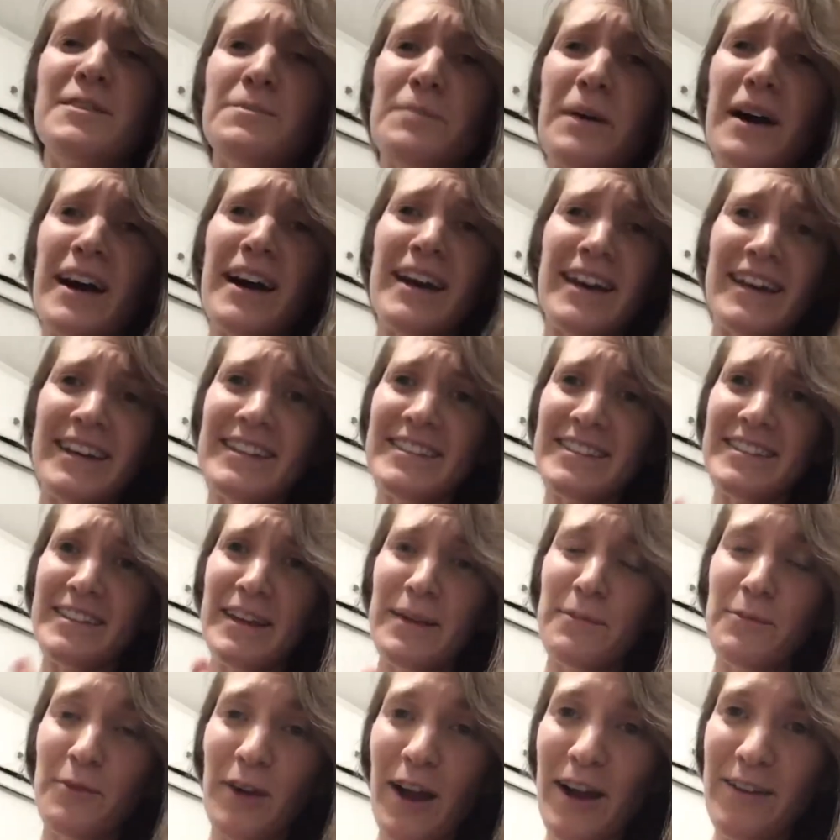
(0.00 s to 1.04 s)
but
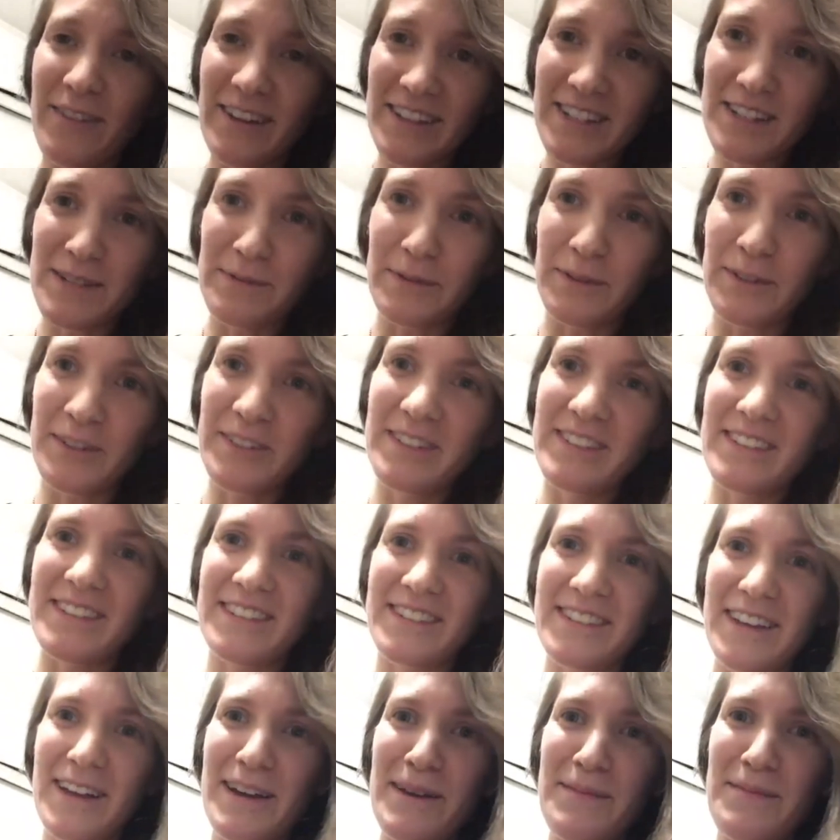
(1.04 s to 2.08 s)
some raw vegetables,
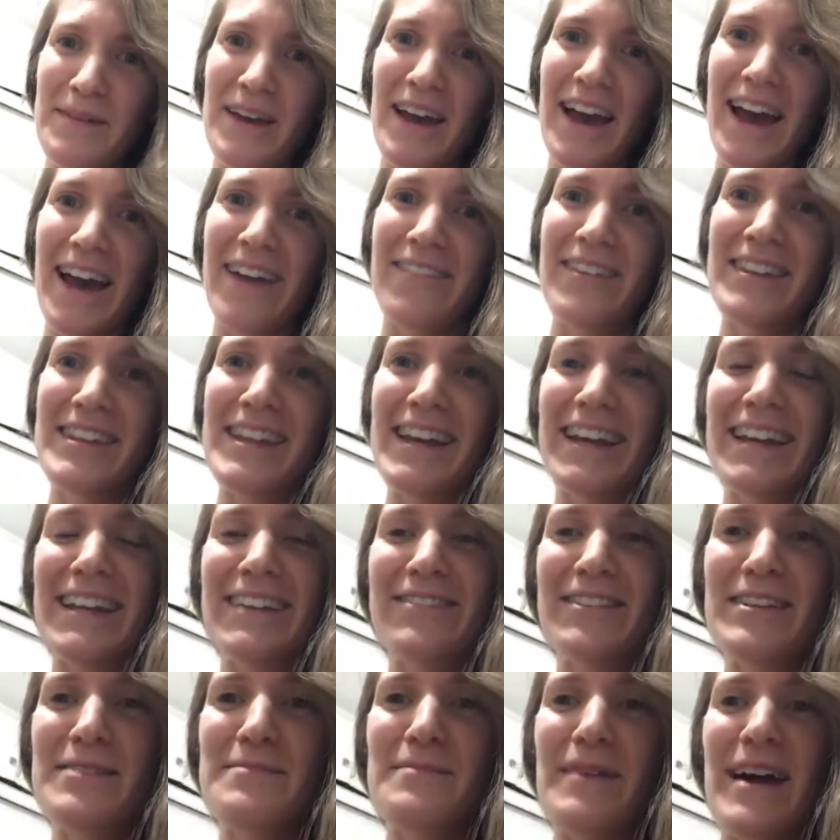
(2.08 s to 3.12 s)
some have a
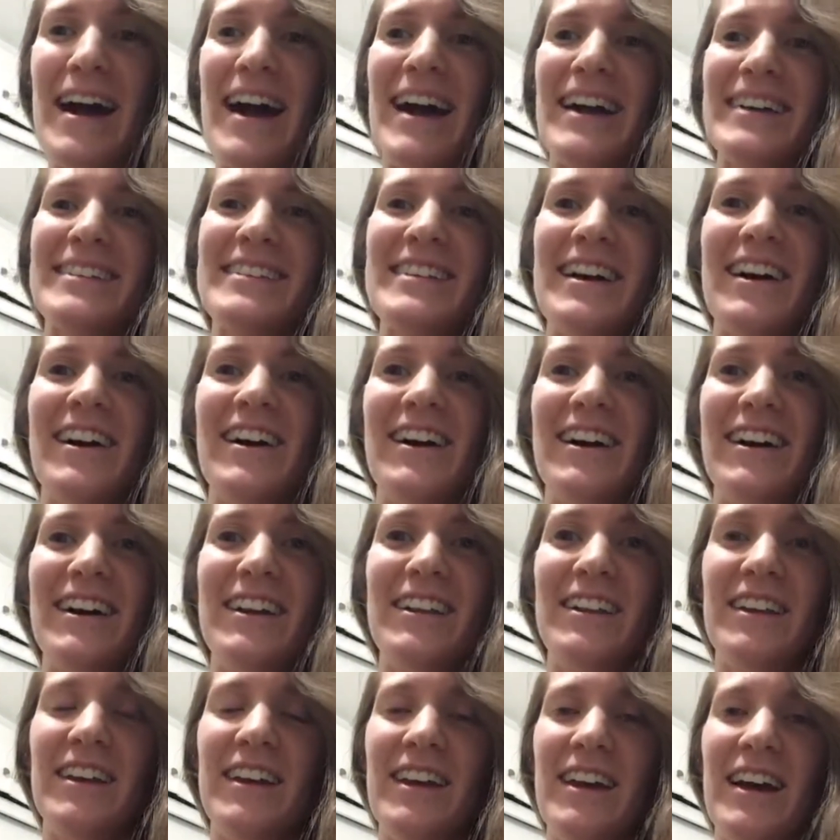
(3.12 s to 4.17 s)
negative impact
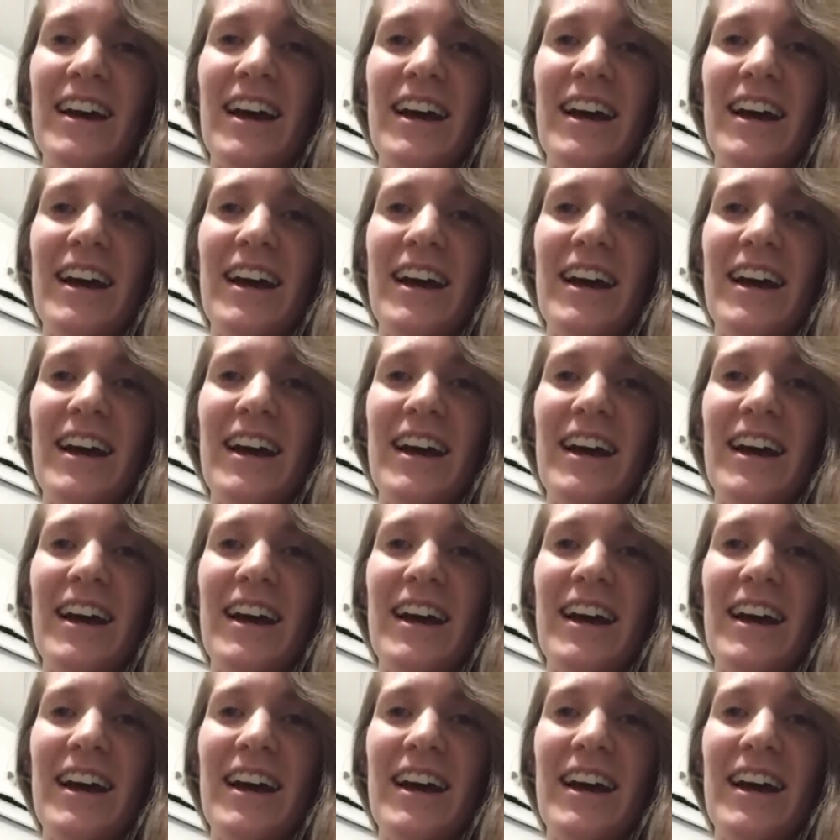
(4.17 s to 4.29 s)
on,